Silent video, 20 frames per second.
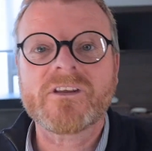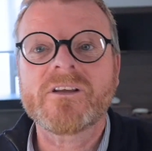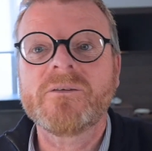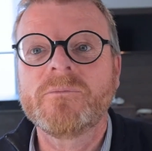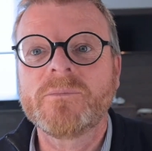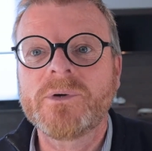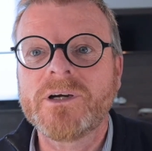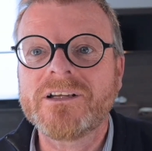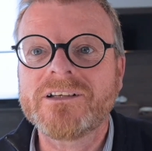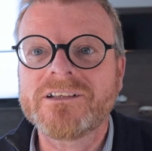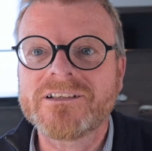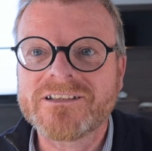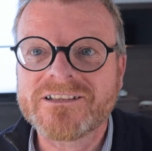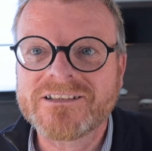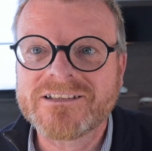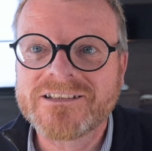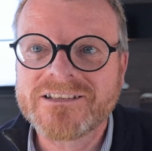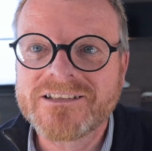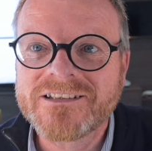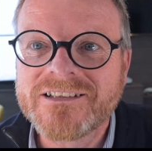But
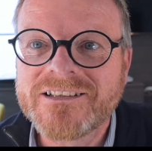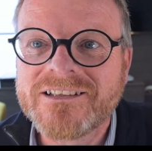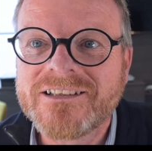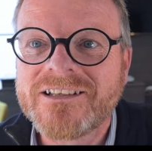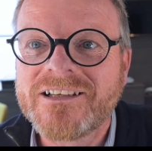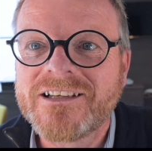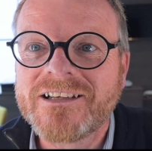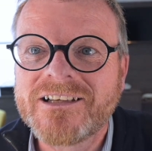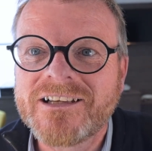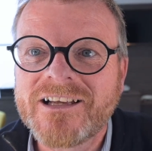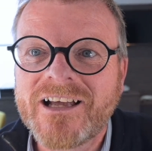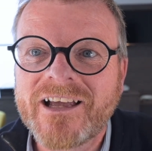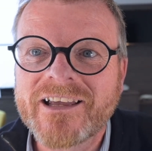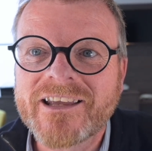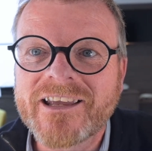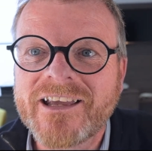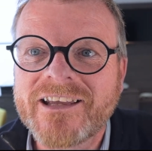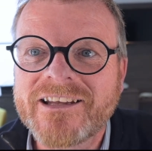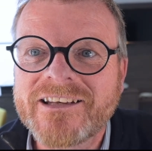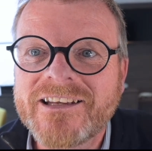I can
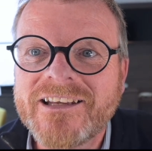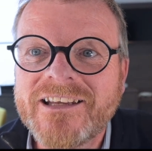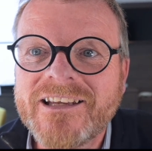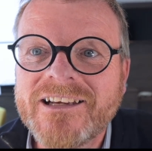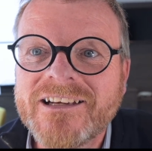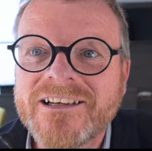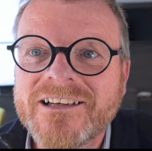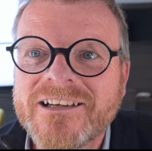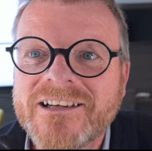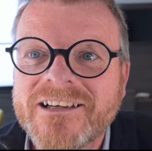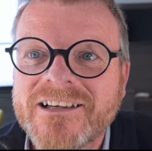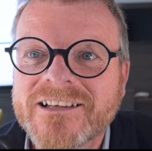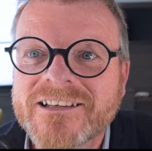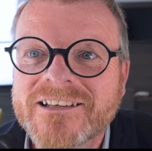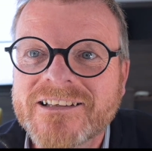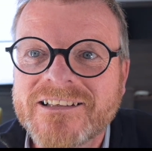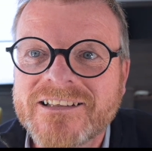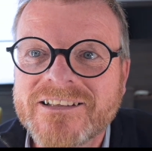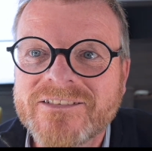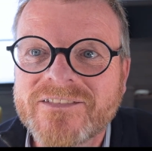get in here. I
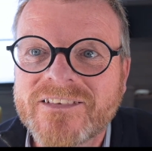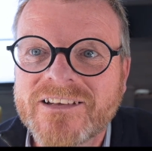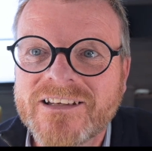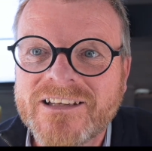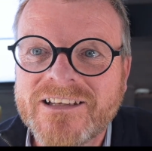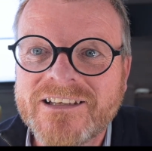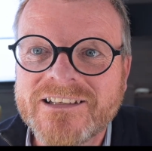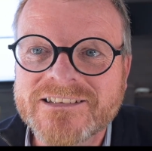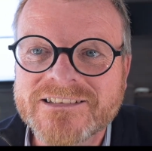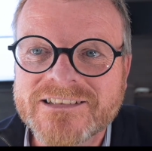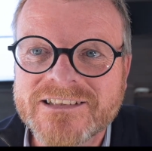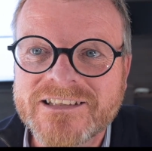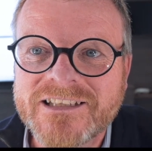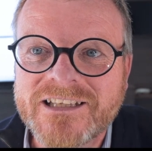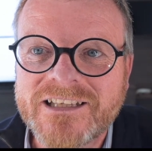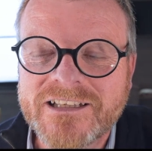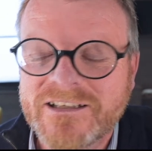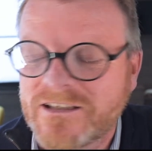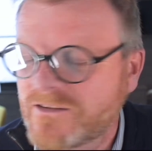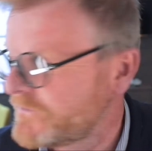can lift the lights in
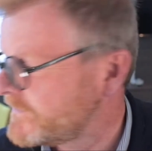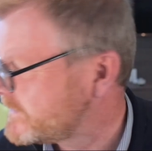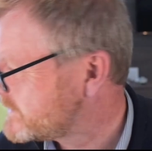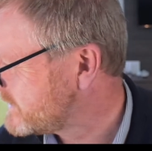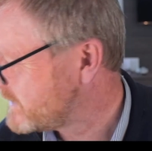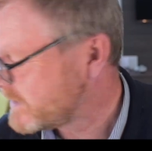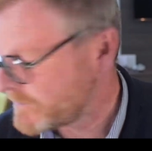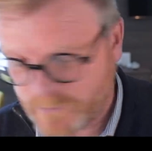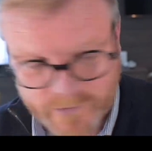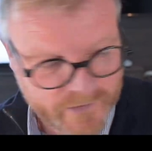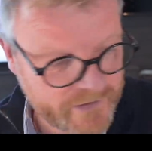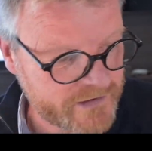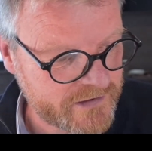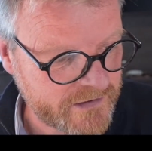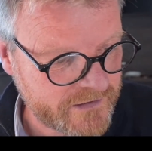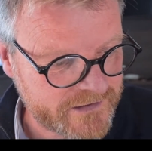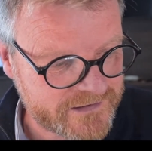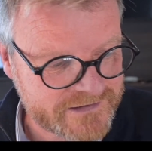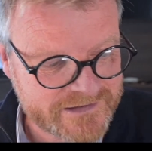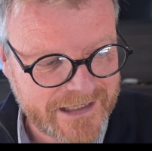here. Obviously I put this
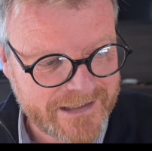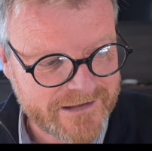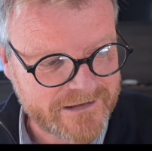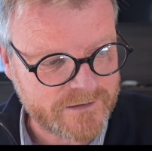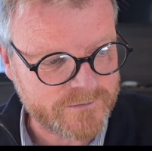on a stand.